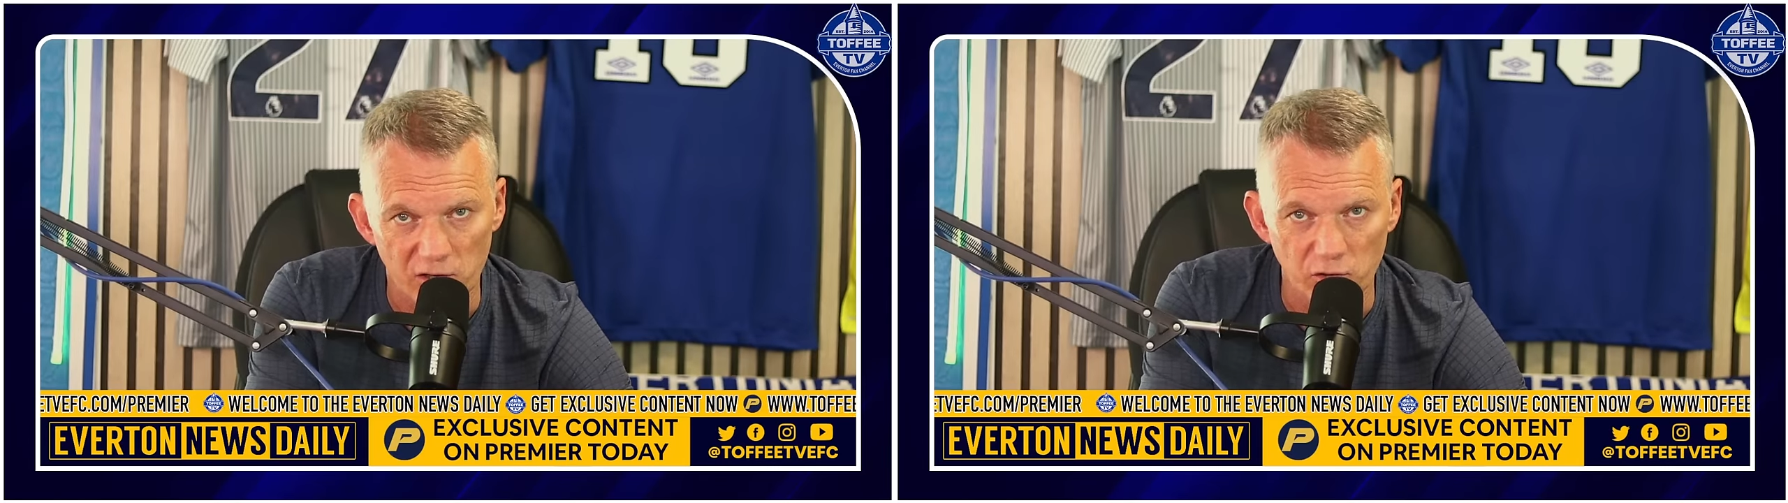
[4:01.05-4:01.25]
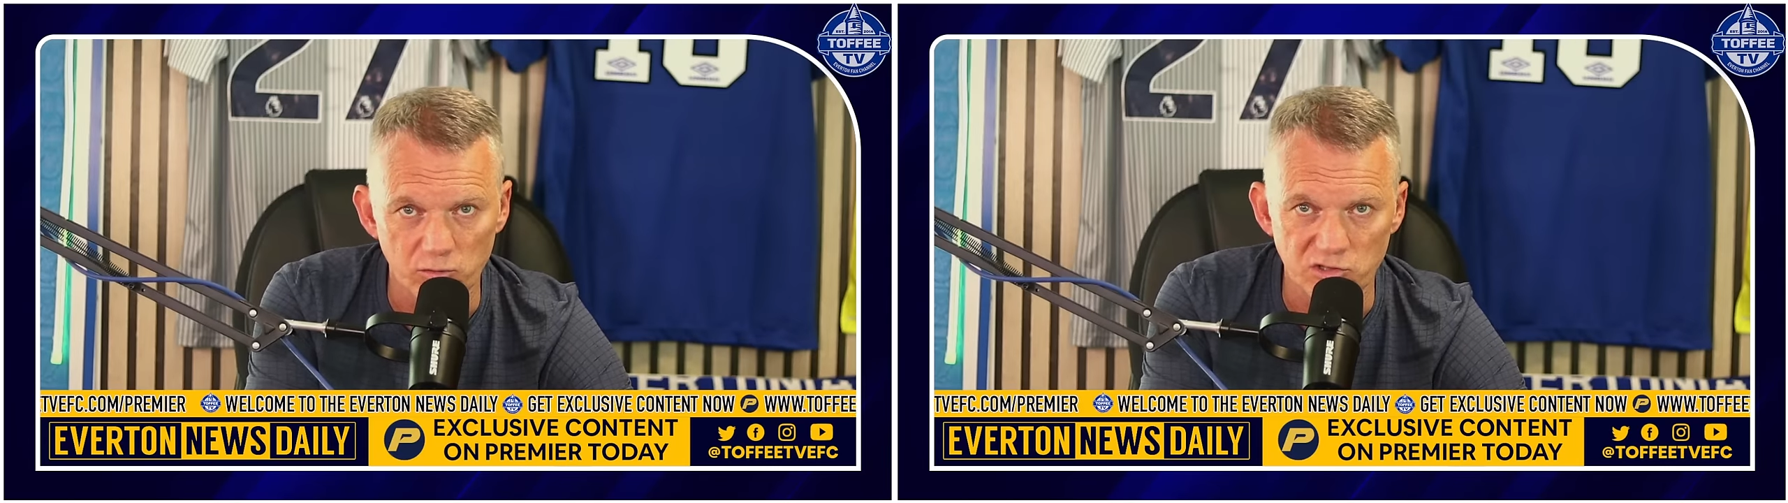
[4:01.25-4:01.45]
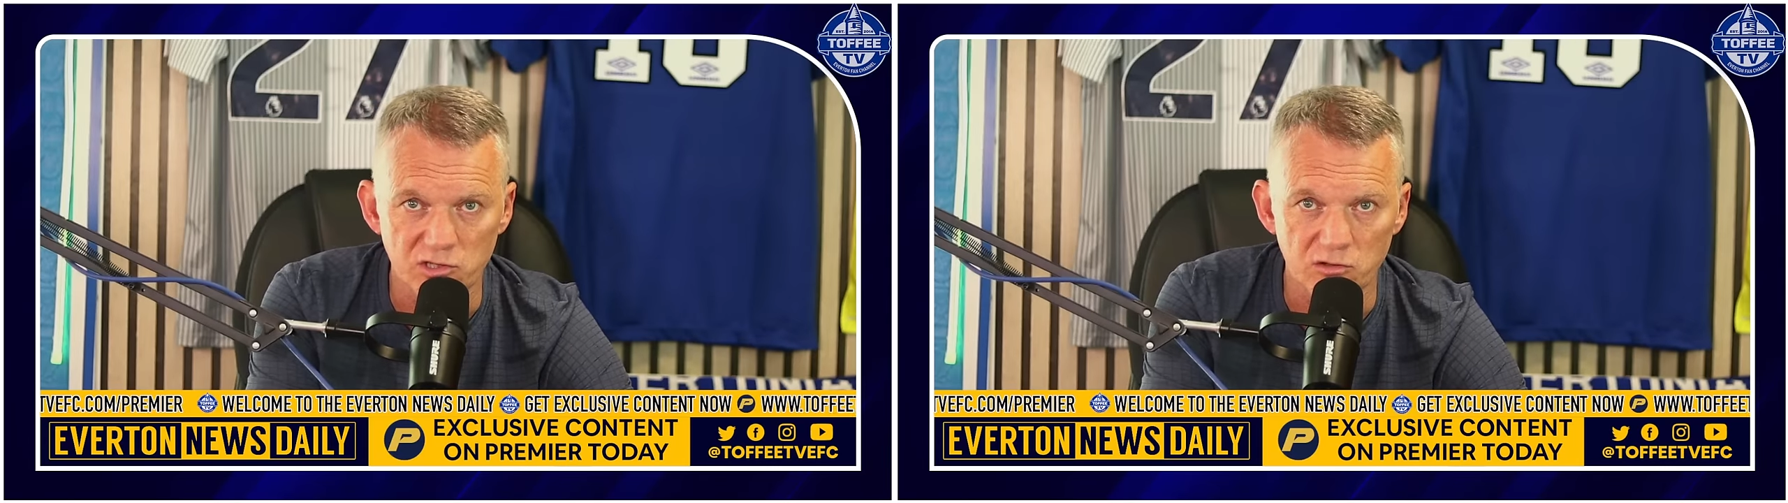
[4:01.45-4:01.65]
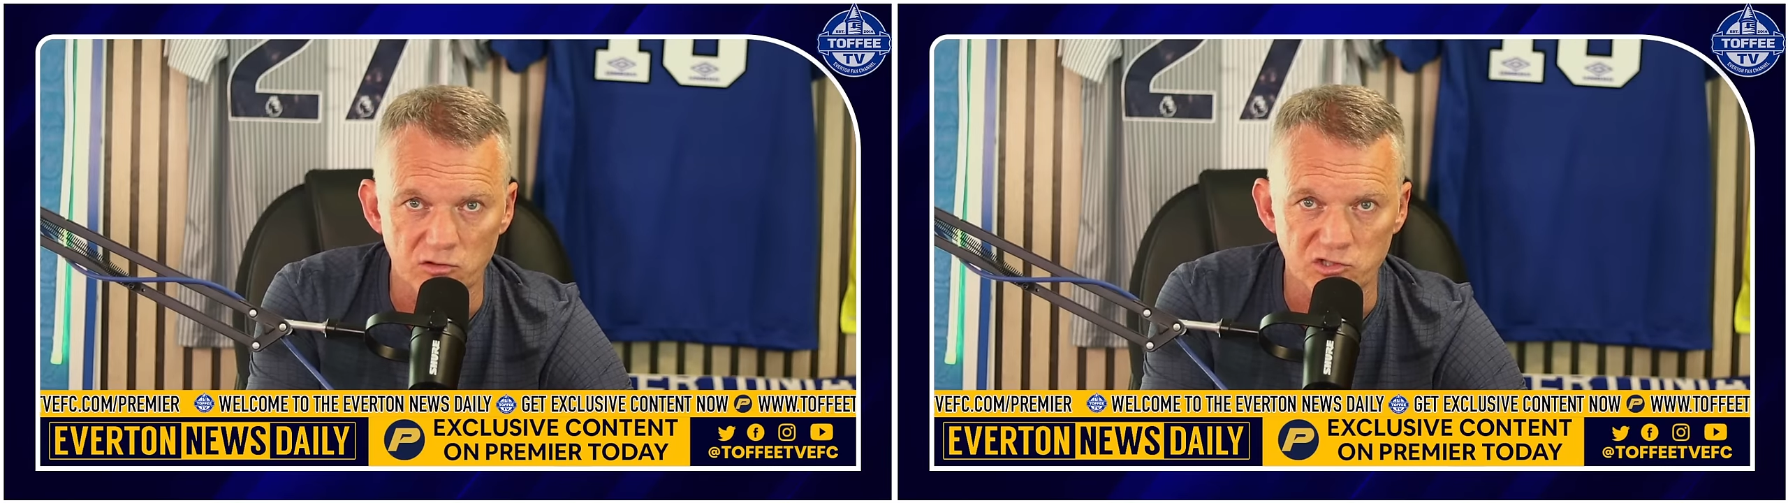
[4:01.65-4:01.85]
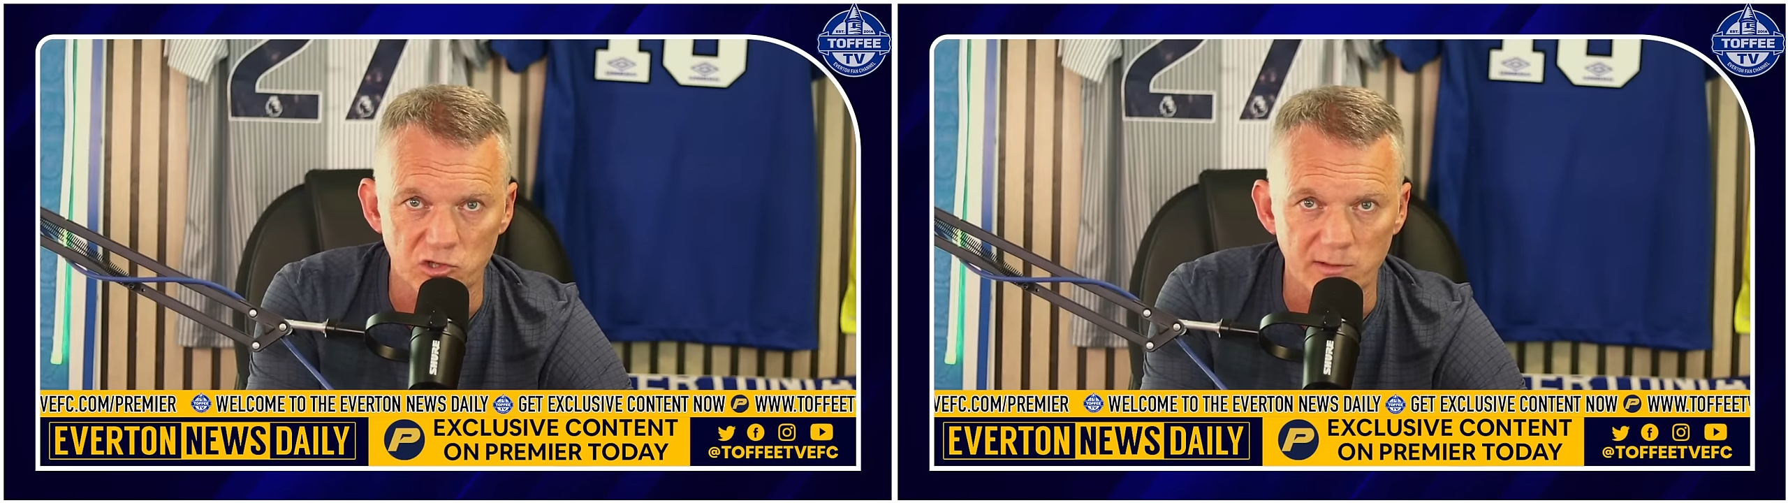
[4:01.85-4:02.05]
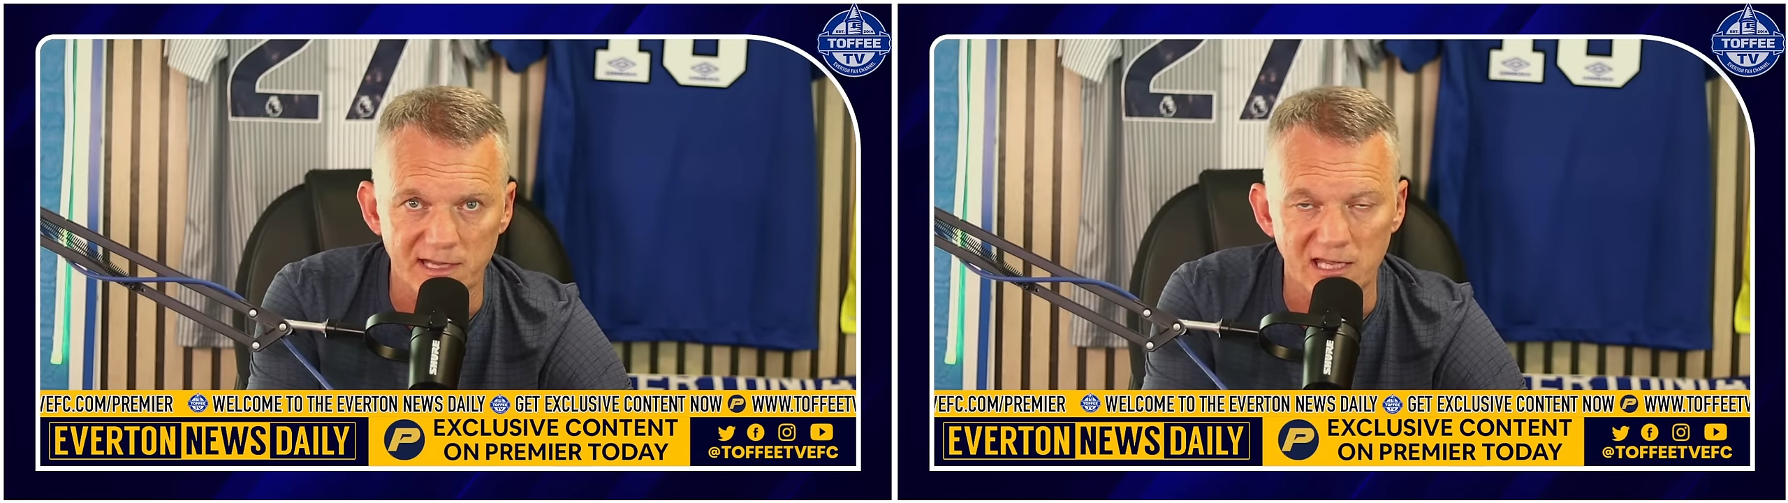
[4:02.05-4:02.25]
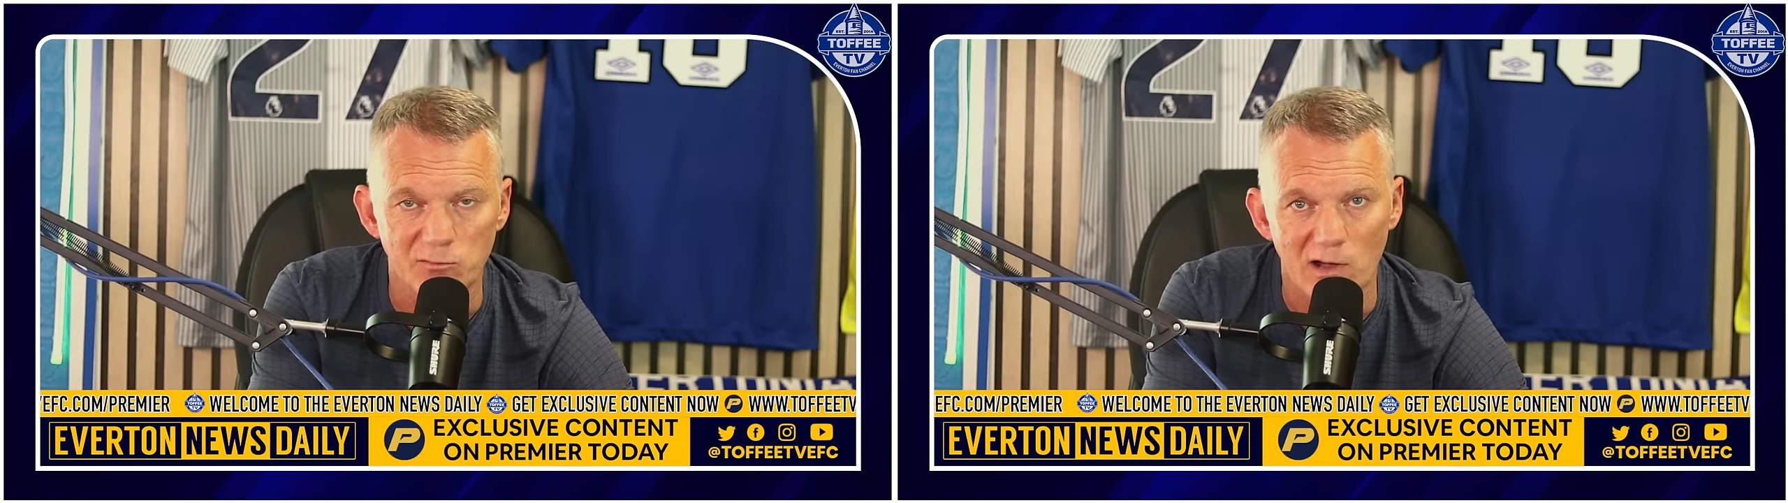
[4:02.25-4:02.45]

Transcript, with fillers: who was also a key